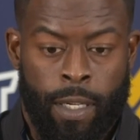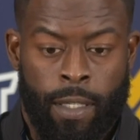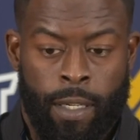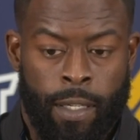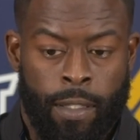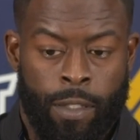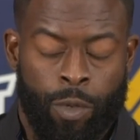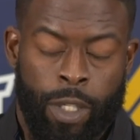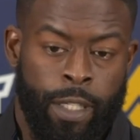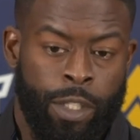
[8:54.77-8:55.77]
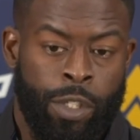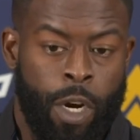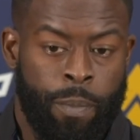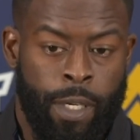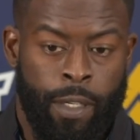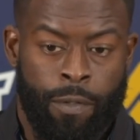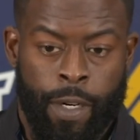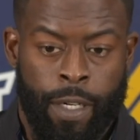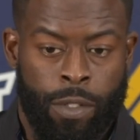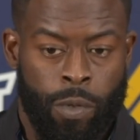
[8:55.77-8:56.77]
and is really a sharp kid,
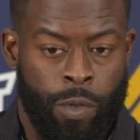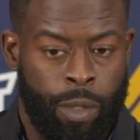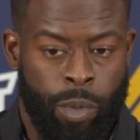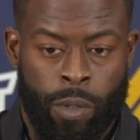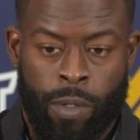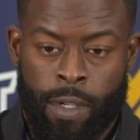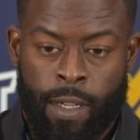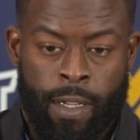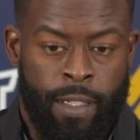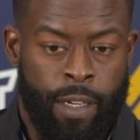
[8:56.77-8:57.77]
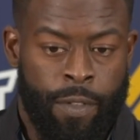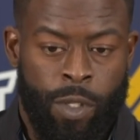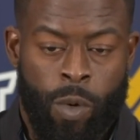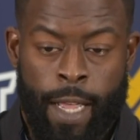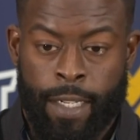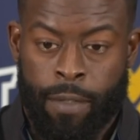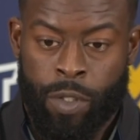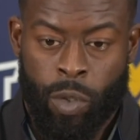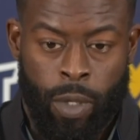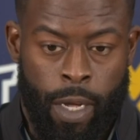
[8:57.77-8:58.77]
very cerebral, never too high,
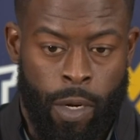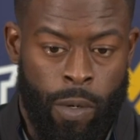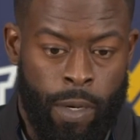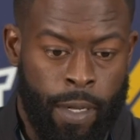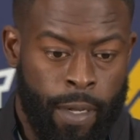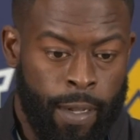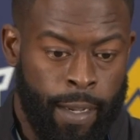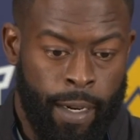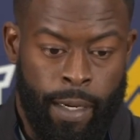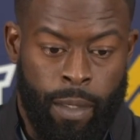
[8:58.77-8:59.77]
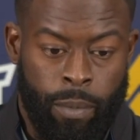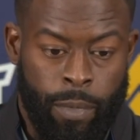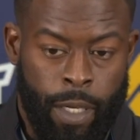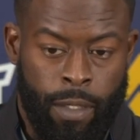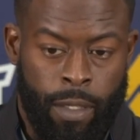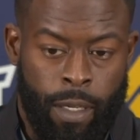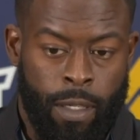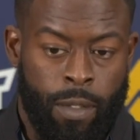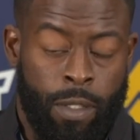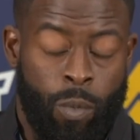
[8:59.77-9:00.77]
never too low,
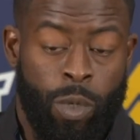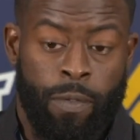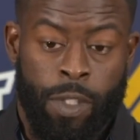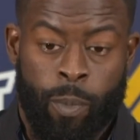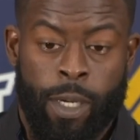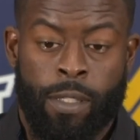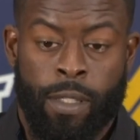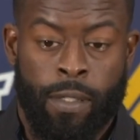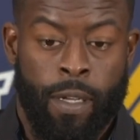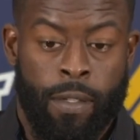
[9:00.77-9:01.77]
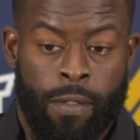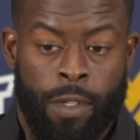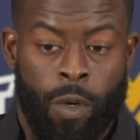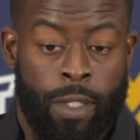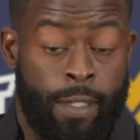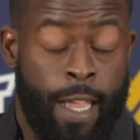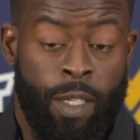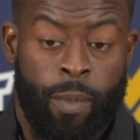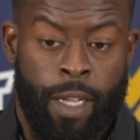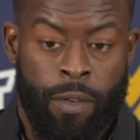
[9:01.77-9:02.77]
and somewhat of a sponge in a sense. And so
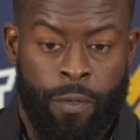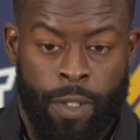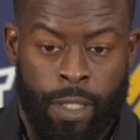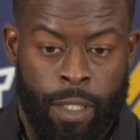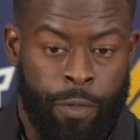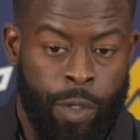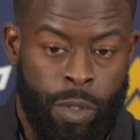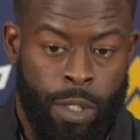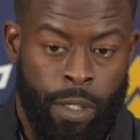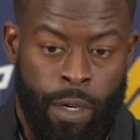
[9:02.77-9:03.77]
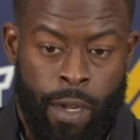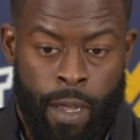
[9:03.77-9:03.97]
excited about him for the near future.